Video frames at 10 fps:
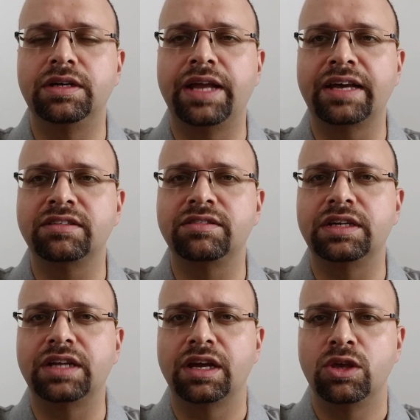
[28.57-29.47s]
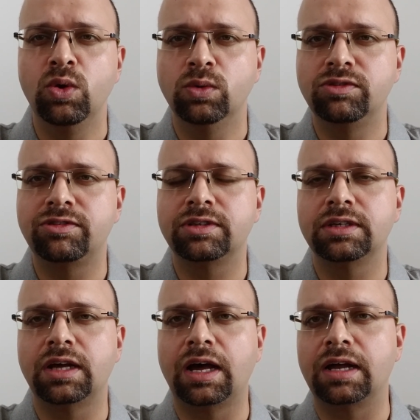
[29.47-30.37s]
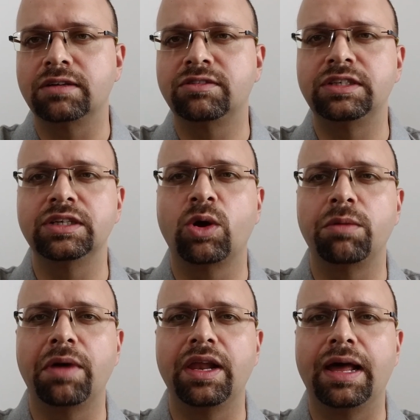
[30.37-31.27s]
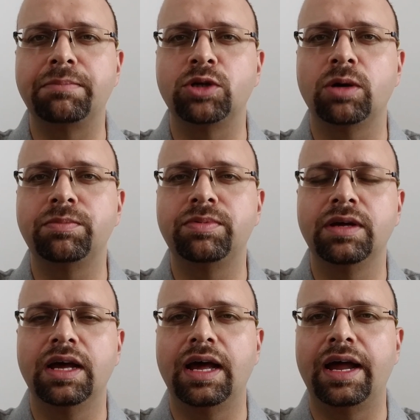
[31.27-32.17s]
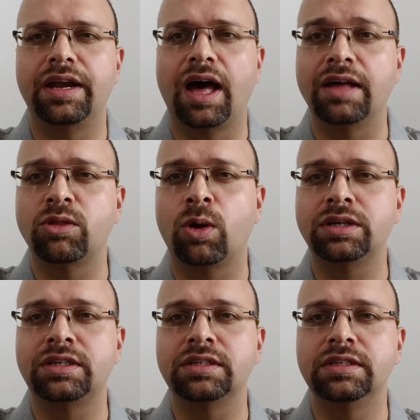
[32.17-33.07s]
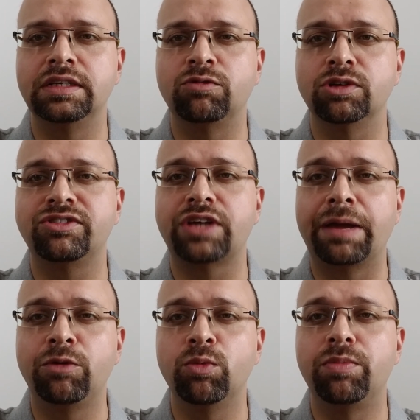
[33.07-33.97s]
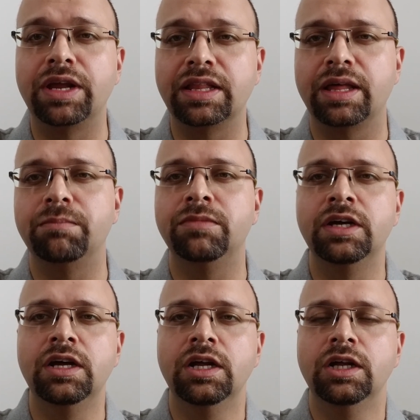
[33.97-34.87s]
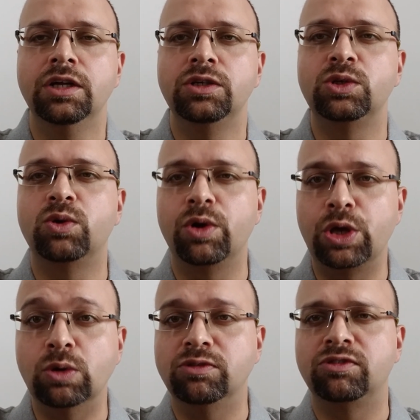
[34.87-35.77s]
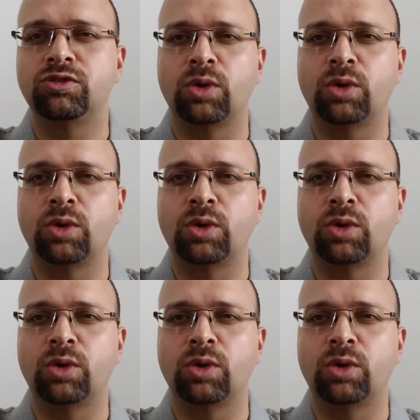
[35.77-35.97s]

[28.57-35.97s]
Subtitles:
decks that I used are sitting on my laptop, and I thought it was time to bring them to good use.